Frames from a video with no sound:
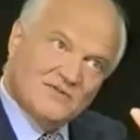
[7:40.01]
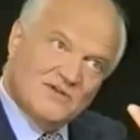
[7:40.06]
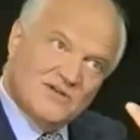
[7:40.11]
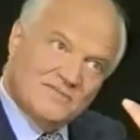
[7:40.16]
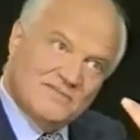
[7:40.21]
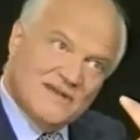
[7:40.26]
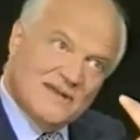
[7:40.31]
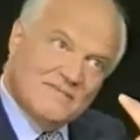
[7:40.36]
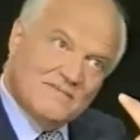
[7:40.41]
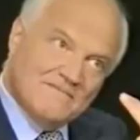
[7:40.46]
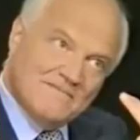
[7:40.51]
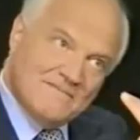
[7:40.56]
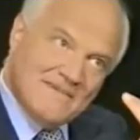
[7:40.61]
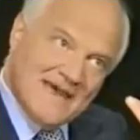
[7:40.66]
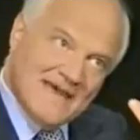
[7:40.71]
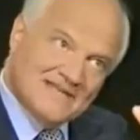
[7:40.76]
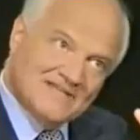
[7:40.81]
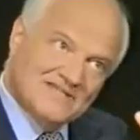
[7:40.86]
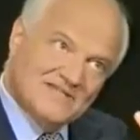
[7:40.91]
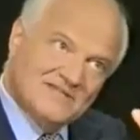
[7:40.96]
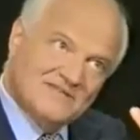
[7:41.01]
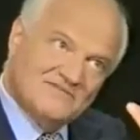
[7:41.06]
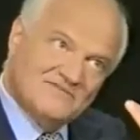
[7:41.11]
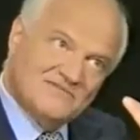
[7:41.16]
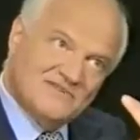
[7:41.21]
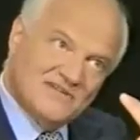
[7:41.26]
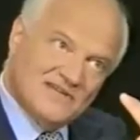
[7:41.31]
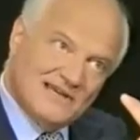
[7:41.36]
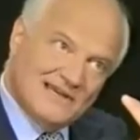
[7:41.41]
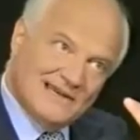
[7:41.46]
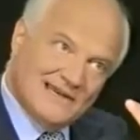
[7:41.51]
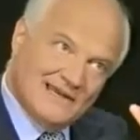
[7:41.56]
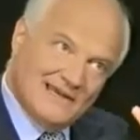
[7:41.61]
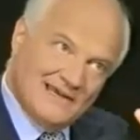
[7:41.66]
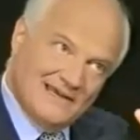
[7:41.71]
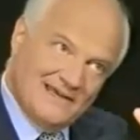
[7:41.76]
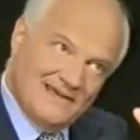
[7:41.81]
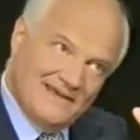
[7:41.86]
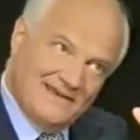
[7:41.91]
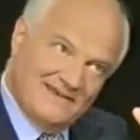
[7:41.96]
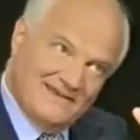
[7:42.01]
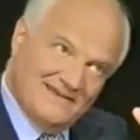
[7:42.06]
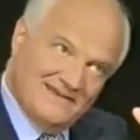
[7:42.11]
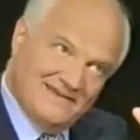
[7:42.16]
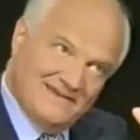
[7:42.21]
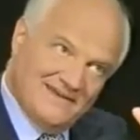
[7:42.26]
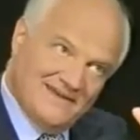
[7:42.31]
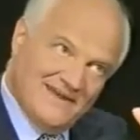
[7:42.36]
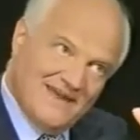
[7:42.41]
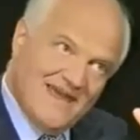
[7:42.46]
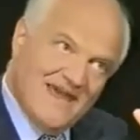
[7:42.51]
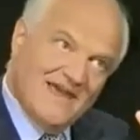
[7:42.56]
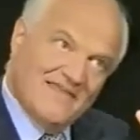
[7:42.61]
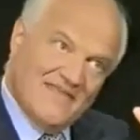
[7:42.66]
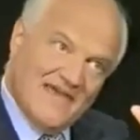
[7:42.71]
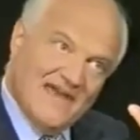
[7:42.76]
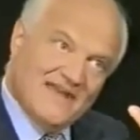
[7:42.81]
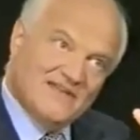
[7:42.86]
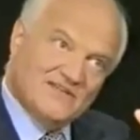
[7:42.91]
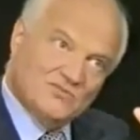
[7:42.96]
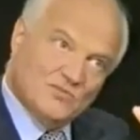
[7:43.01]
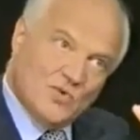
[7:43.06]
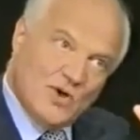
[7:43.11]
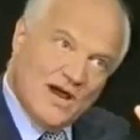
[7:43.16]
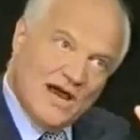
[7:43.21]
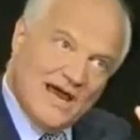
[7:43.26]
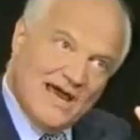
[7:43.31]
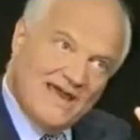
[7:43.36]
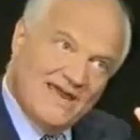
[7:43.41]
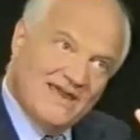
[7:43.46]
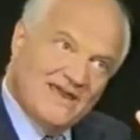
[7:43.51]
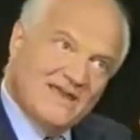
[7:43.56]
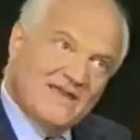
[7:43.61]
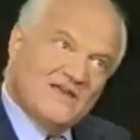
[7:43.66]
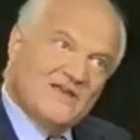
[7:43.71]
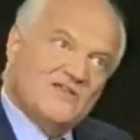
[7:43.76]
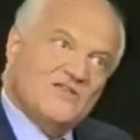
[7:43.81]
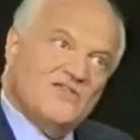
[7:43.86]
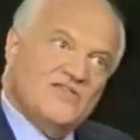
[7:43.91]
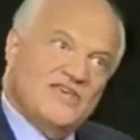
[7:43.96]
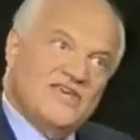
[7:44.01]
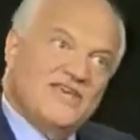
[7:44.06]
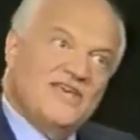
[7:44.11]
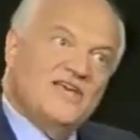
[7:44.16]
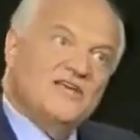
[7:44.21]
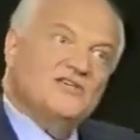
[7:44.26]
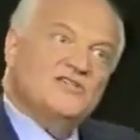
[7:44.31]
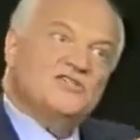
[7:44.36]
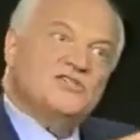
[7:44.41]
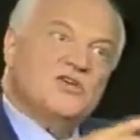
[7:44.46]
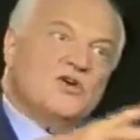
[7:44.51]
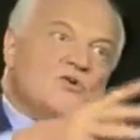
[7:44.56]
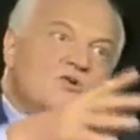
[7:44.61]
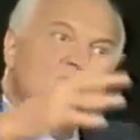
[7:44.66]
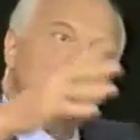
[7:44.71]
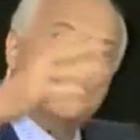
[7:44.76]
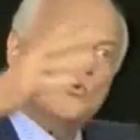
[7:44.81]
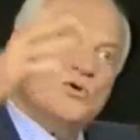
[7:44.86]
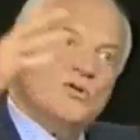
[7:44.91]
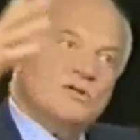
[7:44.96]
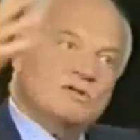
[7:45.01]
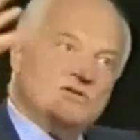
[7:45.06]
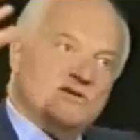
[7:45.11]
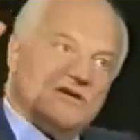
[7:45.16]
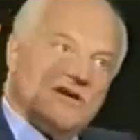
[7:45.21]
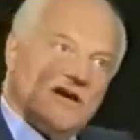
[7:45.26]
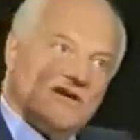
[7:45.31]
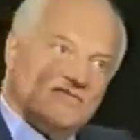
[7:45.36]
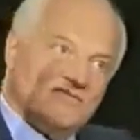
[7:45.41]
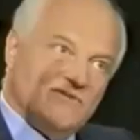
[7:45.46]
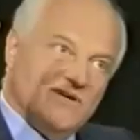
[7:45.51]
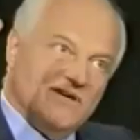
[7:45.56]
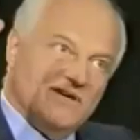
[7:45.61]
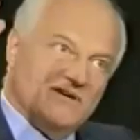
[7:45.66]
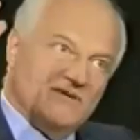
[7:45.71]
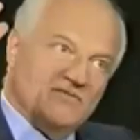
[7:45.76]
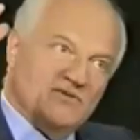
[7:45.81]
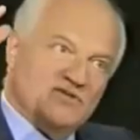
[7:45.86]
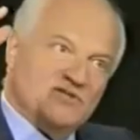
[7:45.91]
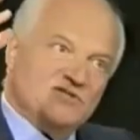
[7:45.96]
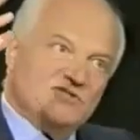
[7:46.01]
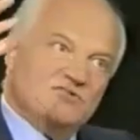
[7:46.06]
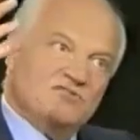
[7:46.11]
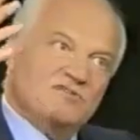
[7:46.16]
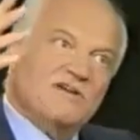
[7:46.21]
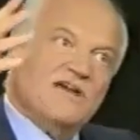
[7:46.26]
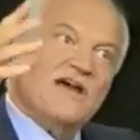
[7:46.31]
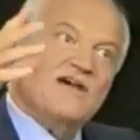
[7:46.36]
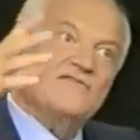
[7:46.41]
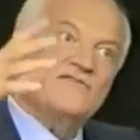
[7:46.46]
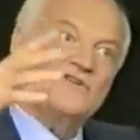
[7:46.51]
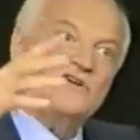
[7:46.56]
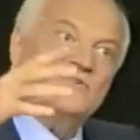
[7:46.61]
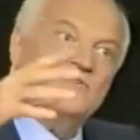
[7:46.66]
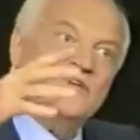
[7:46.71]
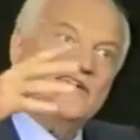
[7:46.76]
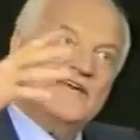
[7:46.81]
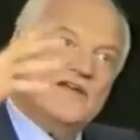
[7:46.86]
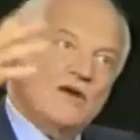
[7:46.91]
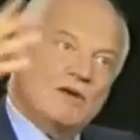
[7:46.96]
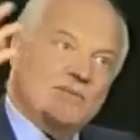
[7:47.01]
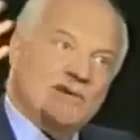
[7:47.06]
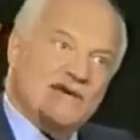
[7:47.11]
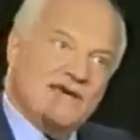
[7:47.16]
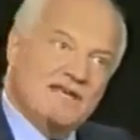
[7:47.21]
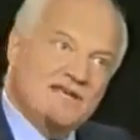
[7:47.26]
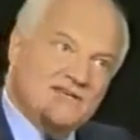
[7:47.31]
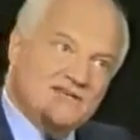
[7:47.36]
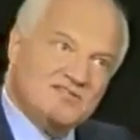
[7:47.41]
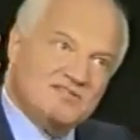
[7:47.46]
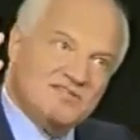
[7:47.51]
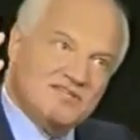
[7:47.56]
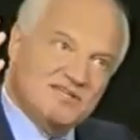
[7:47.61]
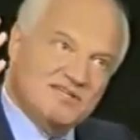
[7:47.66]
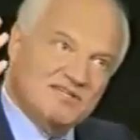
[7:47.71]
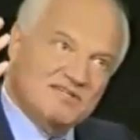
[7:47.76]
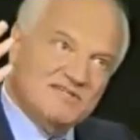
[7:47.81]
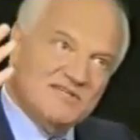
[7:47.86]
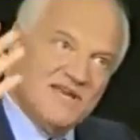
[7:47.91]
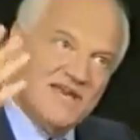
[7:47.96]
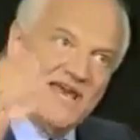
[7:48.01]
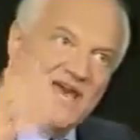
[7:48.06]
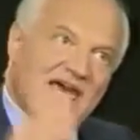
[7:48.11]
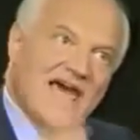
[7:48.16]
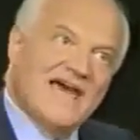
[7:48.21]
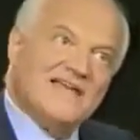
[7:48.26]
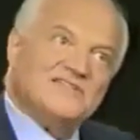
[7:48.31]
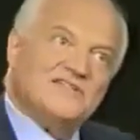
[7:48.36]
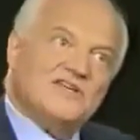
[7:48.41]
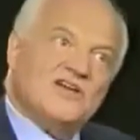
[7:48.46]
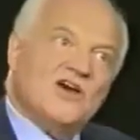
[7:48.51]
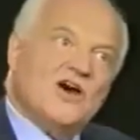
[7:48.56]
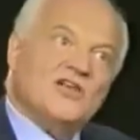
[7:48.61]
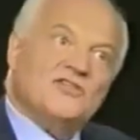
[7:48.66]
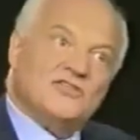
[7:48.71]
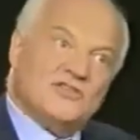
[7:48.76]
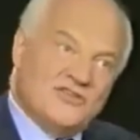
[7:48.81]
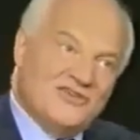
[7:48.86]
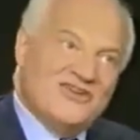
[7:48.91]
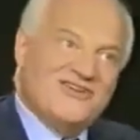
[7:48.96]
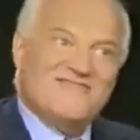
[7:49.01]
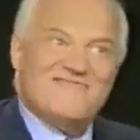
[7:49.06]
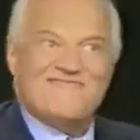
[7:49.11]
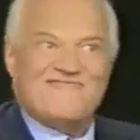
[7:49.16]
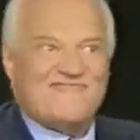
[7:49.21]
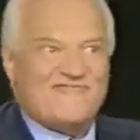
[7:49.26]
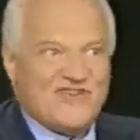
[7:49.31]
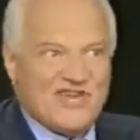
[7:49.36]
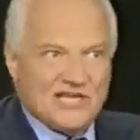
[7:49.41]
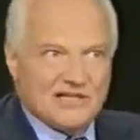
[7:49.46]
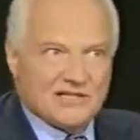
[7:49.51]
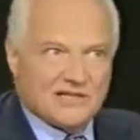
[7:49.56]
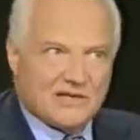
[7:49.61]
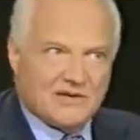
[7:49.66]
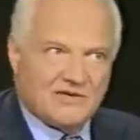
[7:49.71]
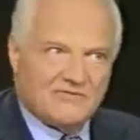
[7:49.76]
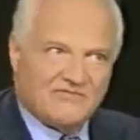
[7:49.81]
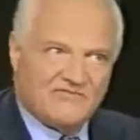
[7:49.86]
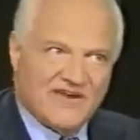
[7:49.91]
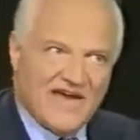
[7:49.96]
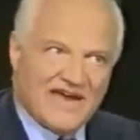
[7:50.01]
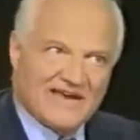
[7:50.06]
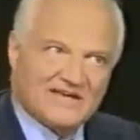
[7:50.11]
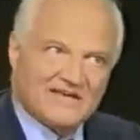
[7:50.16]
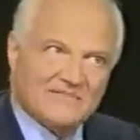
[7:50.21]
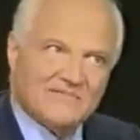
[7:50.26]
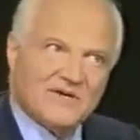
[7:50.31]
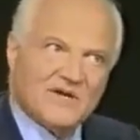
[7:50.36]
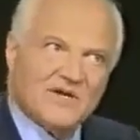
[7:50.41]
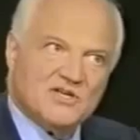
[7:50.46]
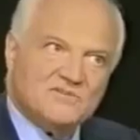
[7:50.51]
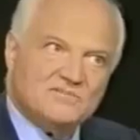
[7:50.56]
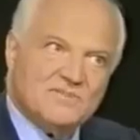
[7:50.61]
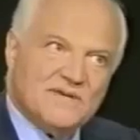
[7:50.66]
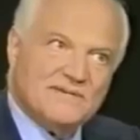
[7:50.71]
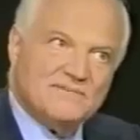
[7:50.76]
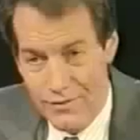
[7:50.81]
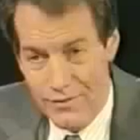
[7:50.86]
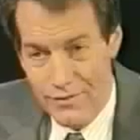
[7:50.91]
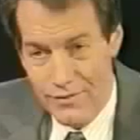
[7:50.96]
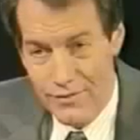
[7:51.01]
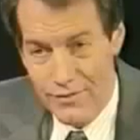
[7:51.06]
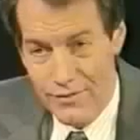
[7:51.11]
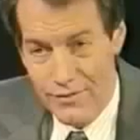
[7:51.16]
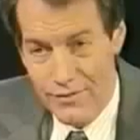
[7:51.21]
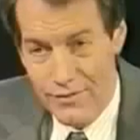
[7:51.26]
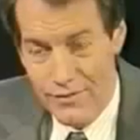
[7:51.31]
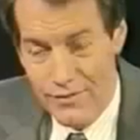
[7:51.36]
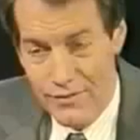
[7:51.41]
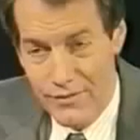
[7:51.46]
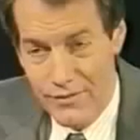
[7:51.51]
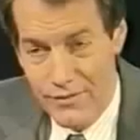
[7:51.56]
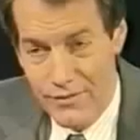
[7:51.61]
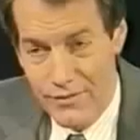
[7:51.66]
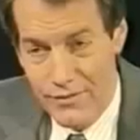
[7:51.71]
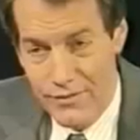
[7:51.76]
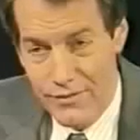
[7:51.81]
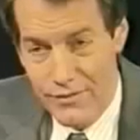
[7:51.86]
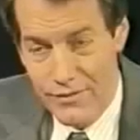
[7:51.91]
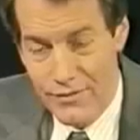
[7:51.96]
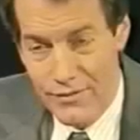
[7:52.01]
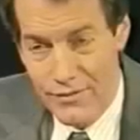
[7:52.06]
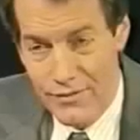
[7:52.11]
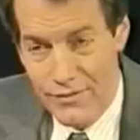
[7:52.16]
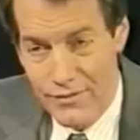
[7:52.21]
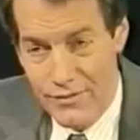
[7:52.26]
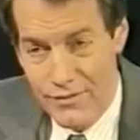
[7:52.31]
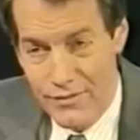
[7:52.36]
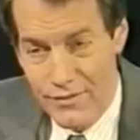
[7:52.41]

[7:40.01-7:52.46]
It's already been a massive decline. And that is why the so-called recovery, which is a recovery of economic indices, hasn't got the feel-good factor, because people's salaries have gone down.